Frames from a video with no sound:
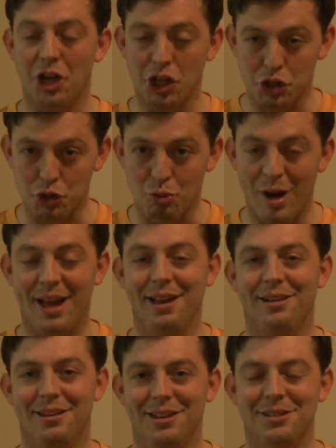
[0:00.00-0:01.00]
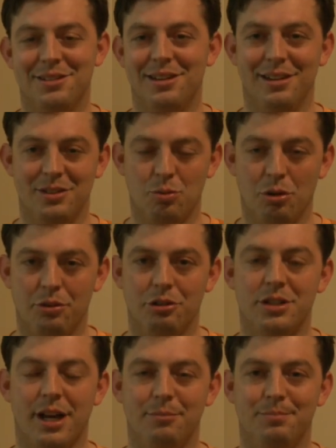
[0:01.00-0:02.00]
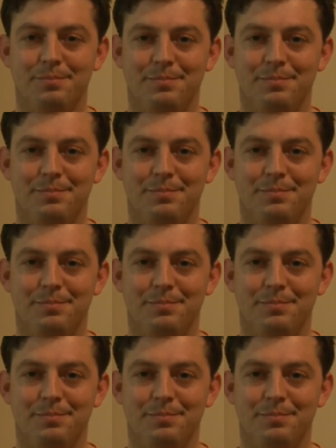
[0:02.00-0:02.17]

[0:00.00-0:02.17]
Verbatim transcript: Astray a listen. It's worth your time.